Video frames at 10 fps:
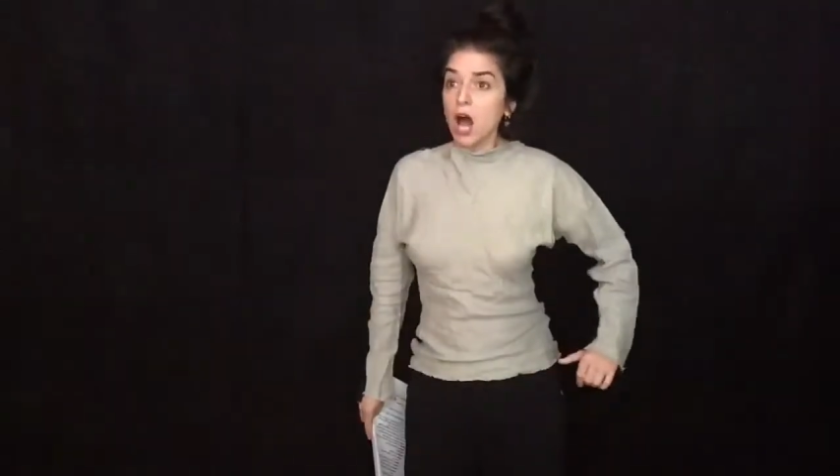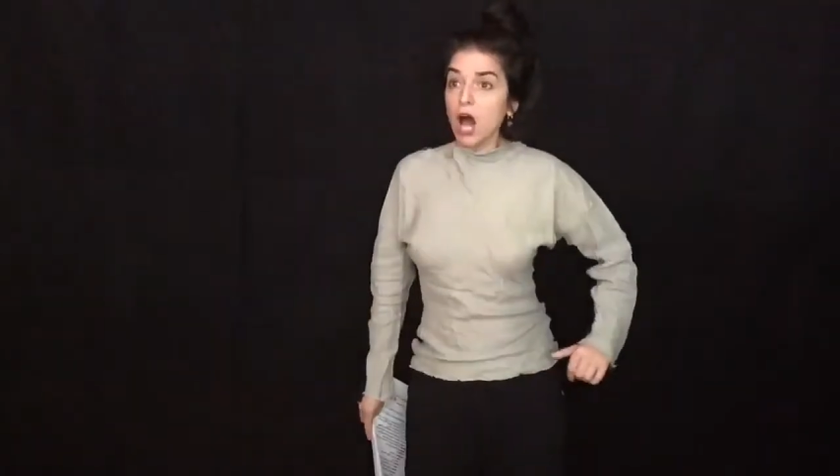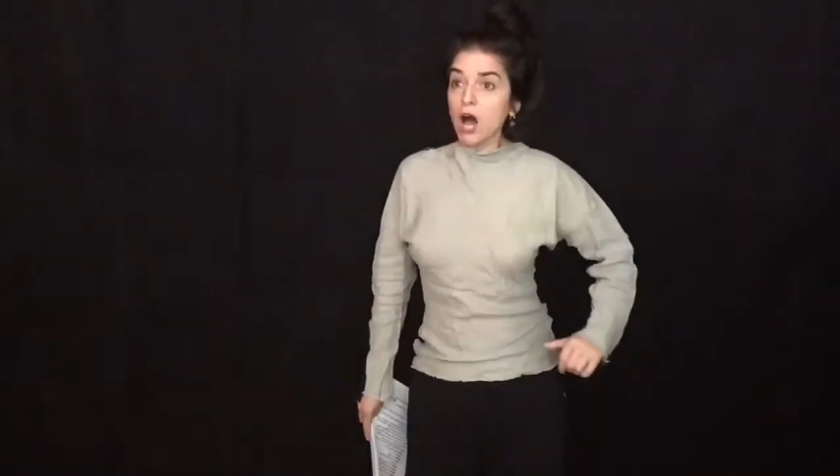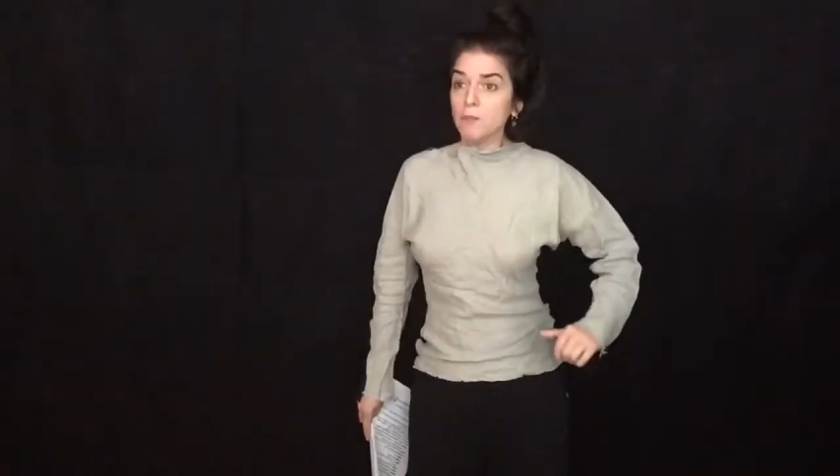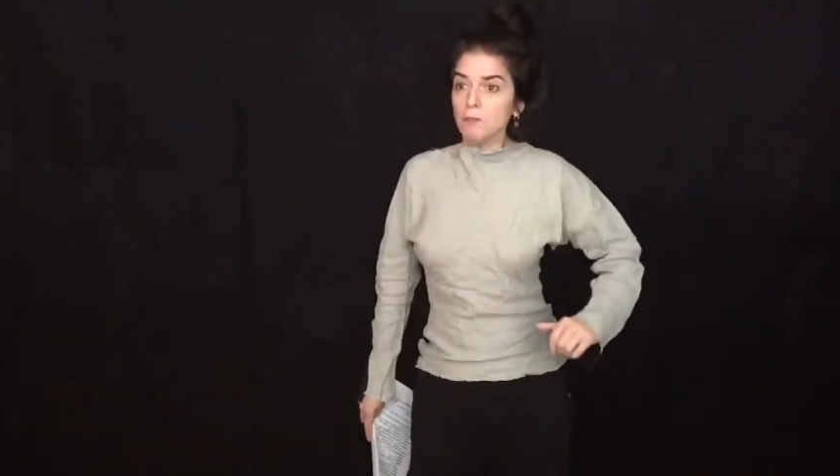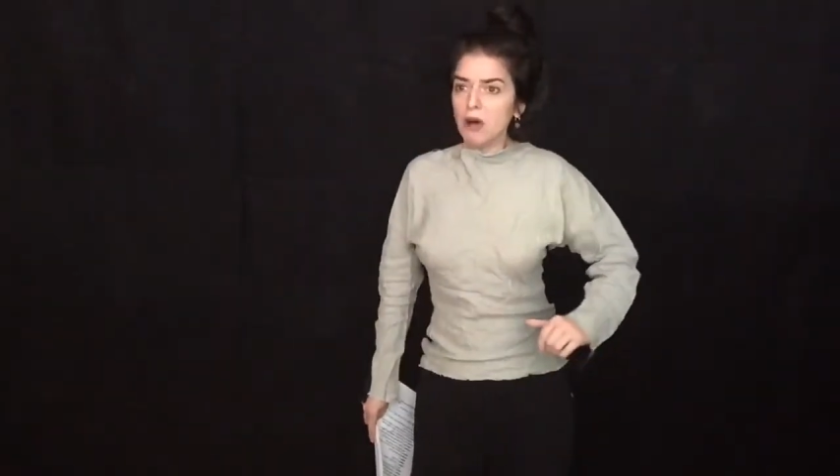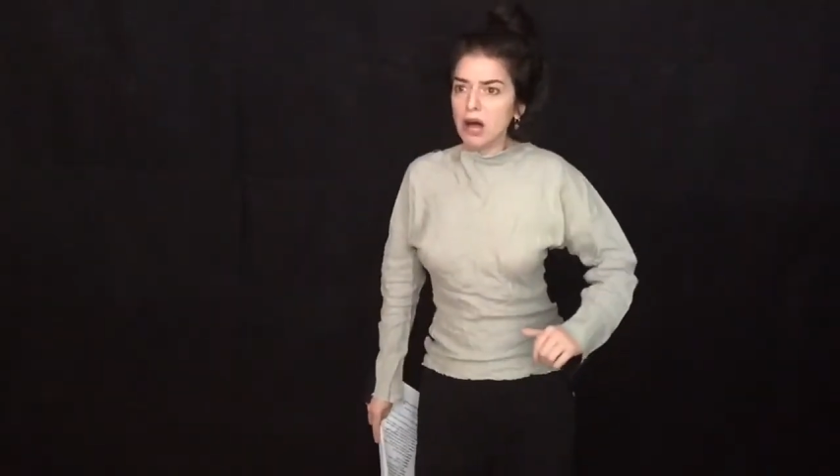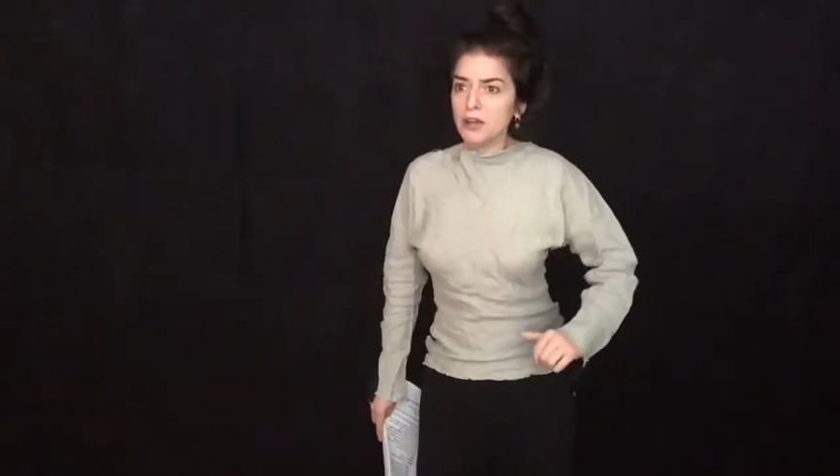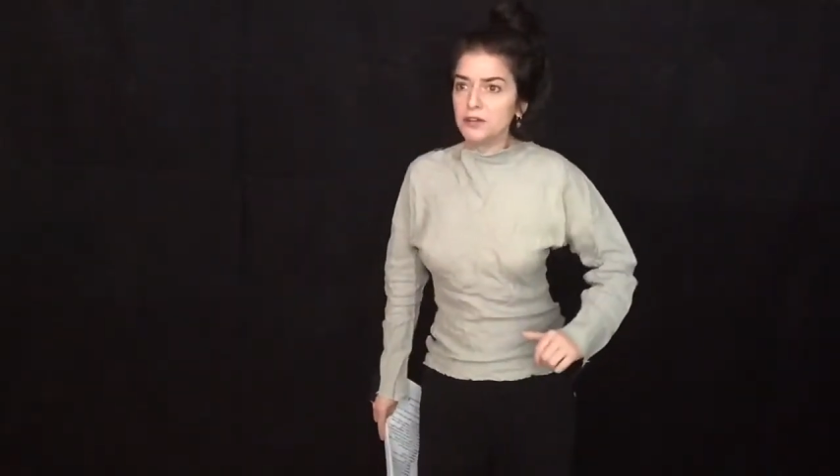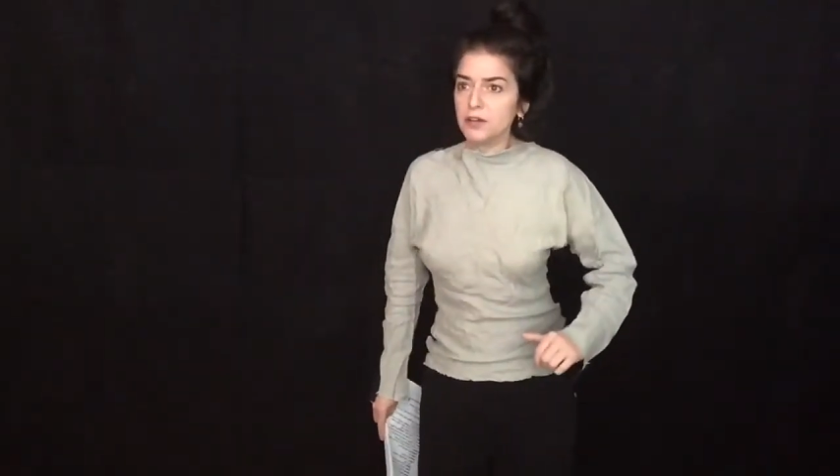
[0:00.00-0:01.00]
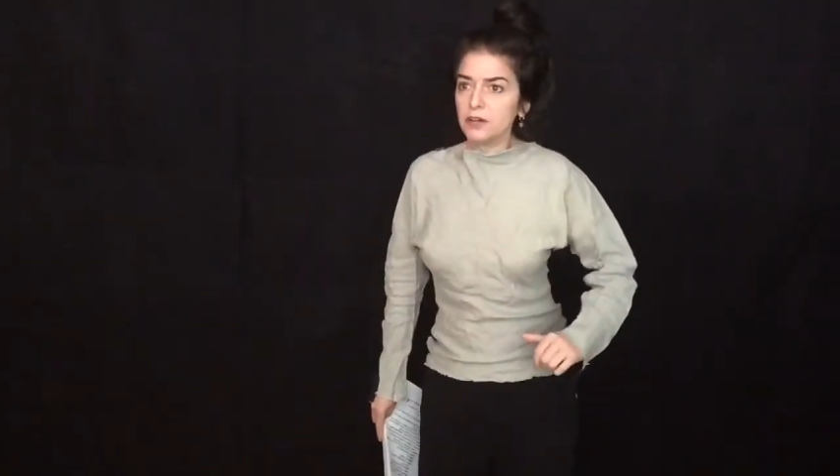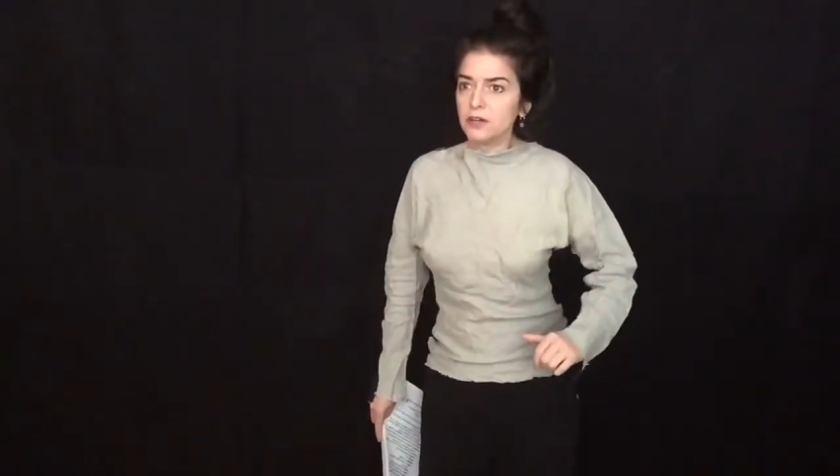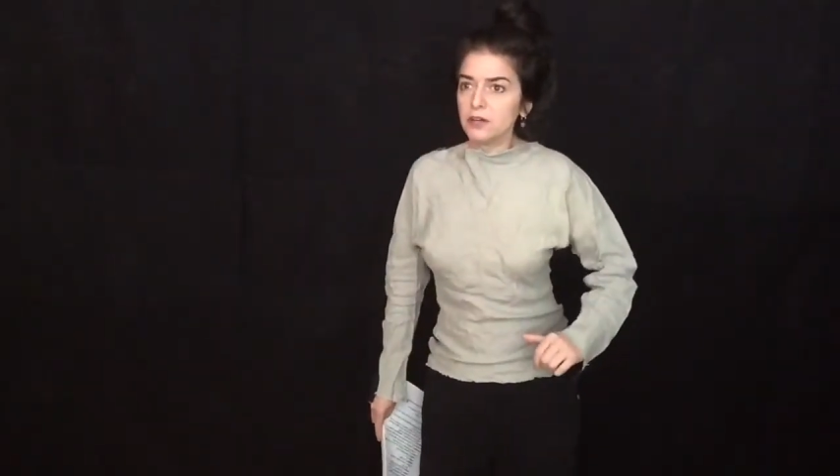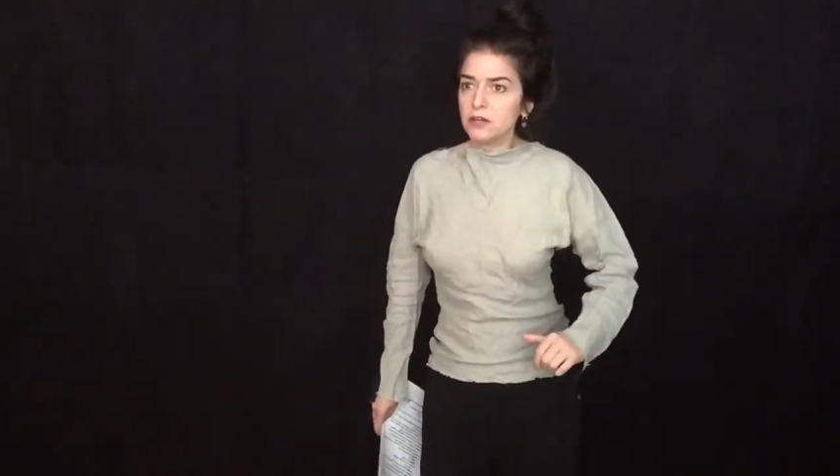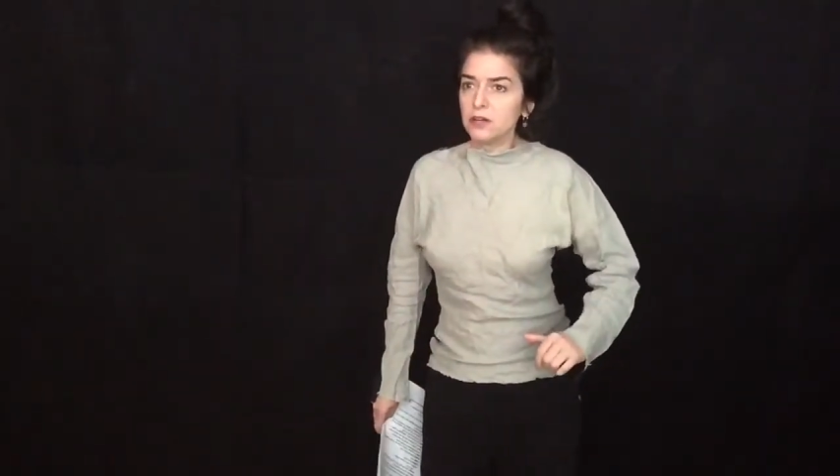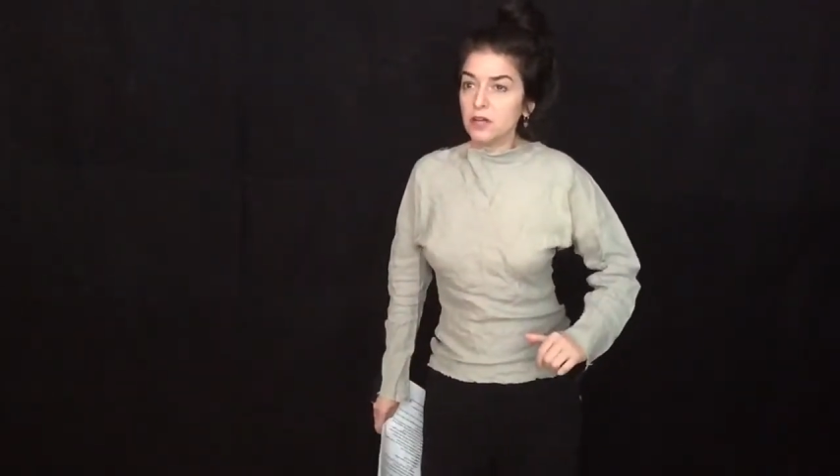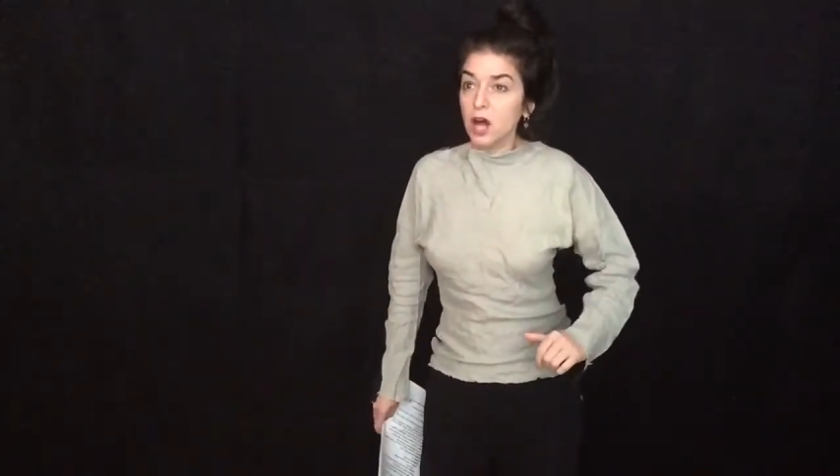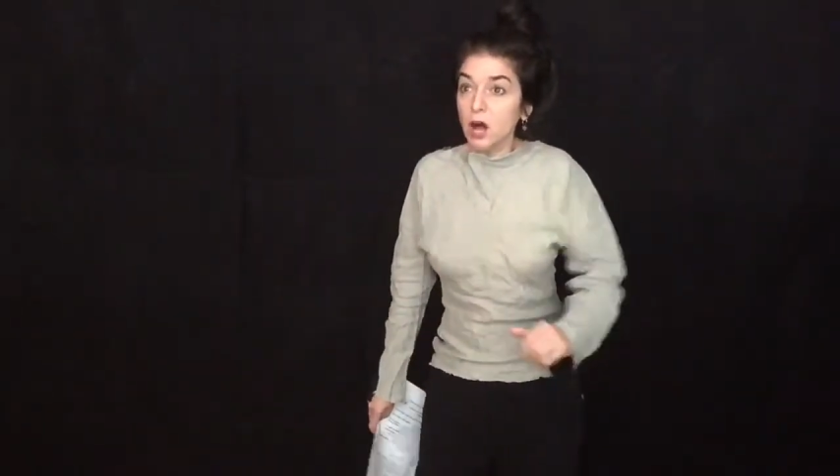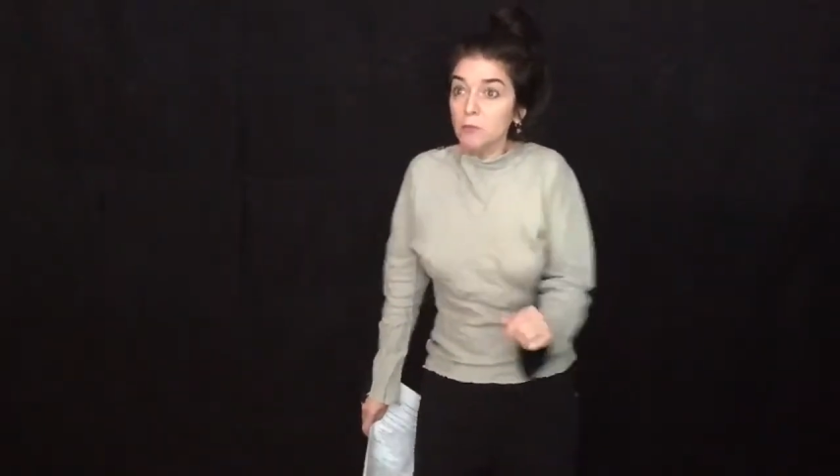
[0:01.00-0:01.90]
A murder? A